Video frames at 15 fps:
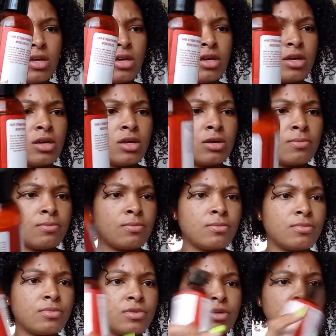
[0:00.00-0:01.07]

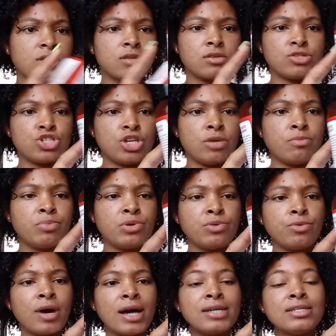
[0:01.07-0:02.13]
the
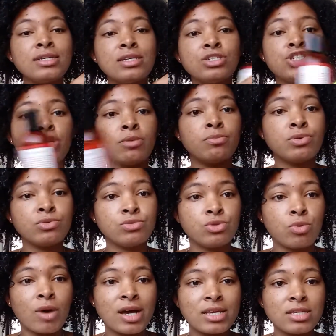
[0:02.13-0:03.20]
shampoo, I did shampoo
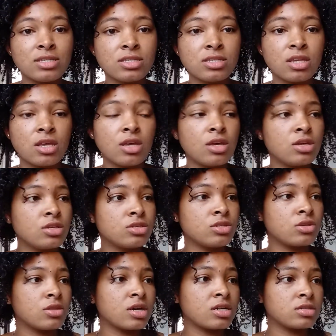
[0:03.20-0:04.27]
twice.
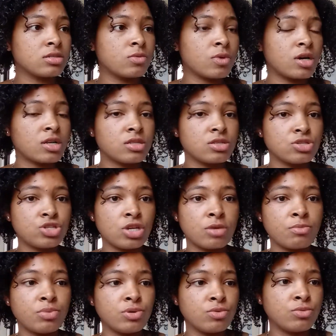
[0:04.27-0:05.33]
So that's why the
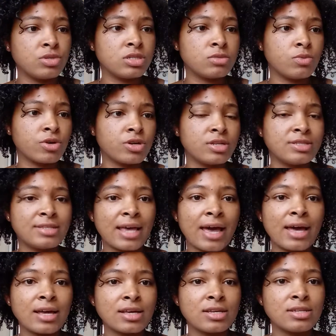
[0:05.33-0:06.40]
shampoo is where it's
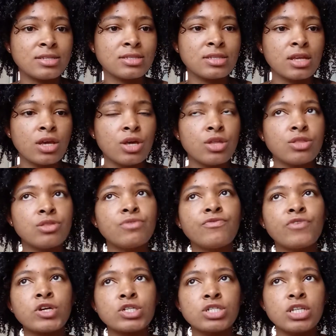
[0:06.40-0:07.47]
at. Because the
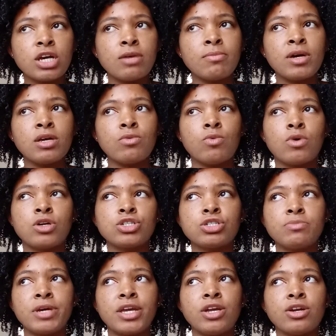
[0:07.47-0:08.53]
first time I washed
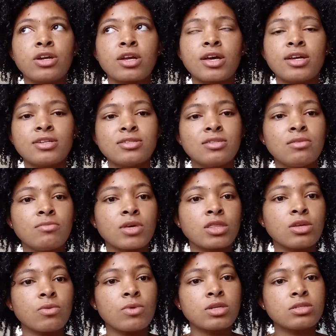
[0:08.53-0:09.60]
my hair, it kind of seemed like
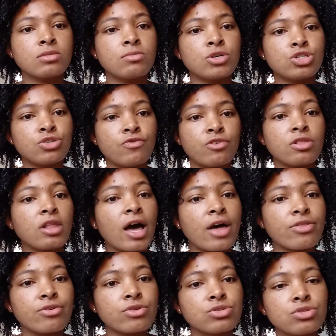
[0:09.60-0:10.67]
there wasn't much of a
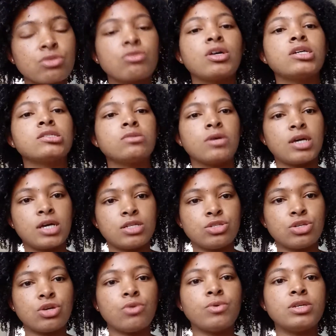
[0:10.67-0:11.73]
lather. So that's why I had to
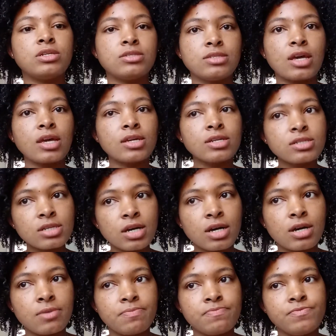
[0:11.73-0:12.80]
go in a second
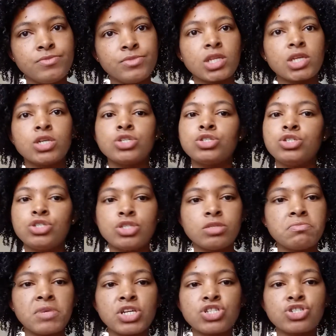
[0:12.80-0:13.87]
time to just
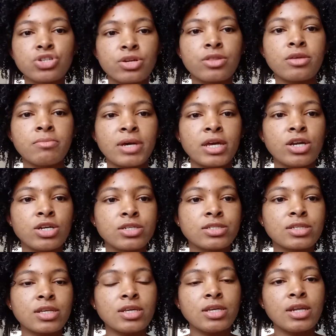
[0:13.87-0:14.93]
make sure that my hair is
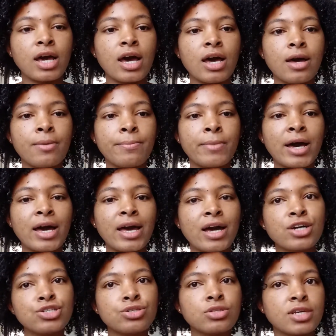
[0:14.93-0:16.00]
clean. I
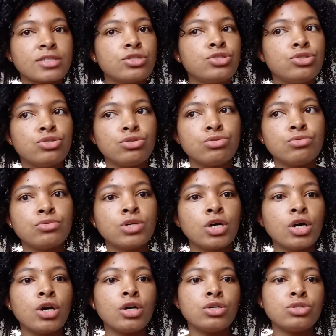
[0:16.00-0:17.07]
actually like to do
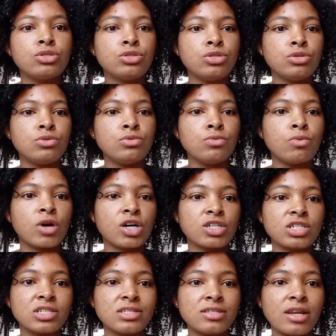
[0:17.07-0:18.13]
2
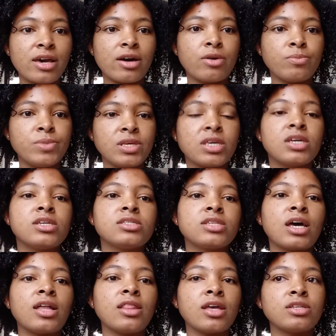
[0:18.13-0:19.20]
washes now because
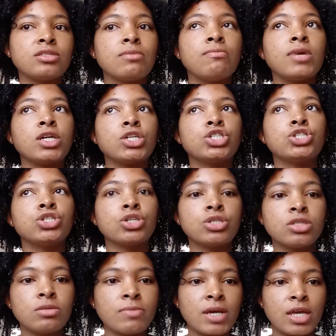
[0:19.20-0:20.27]
I like to make sure
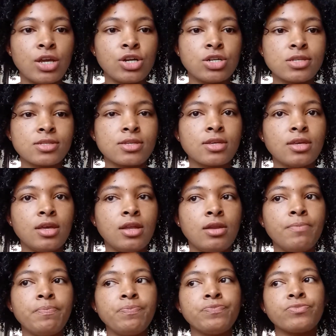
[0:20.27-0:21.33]
that my hair is
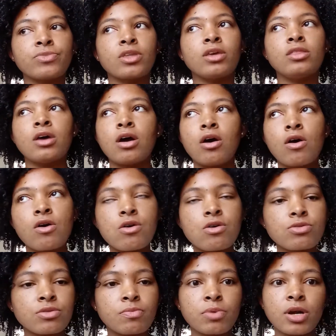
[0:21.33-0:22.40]
clean and that all
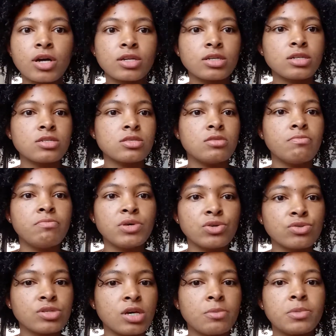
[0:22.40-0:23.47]
the product and the
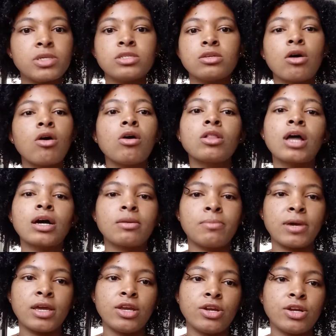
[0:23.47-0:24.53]
buildup is all out of
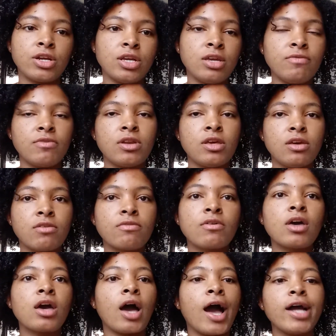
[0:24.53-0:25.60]
my hair, even if
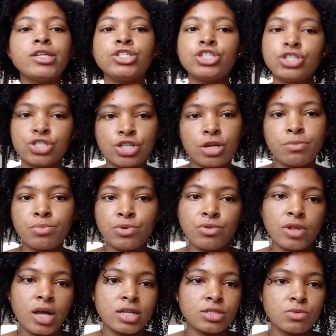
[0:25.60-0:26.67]
I just shampooed
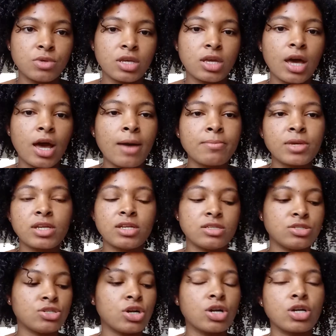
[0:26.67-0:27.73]
last week. I'm gonna
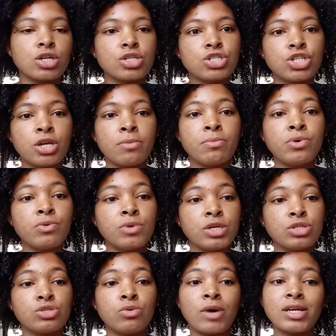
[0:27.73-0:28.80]
start shampooing
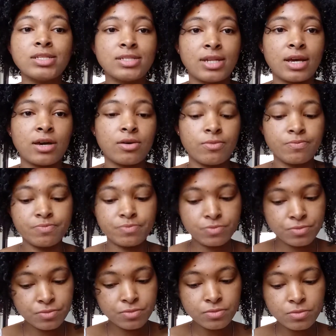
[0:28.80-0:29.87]
twice now.
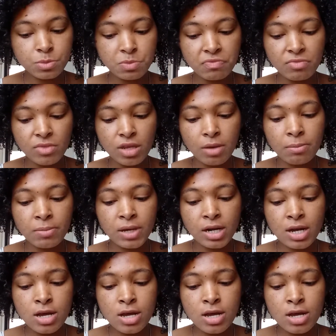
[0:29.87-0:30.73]
But